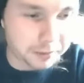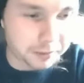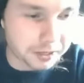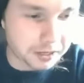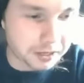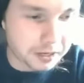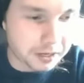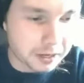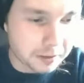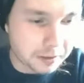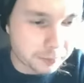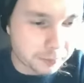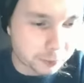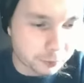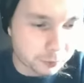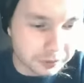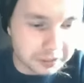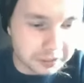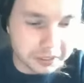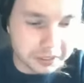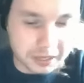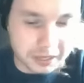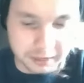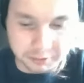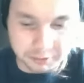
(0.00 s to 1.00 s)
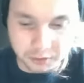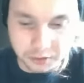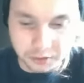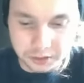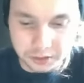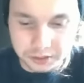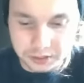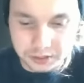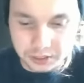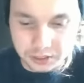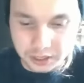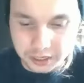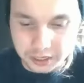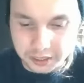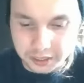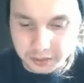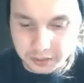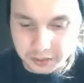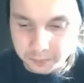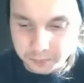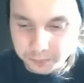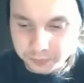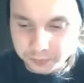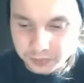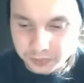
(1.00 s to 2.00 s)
But really, I focus on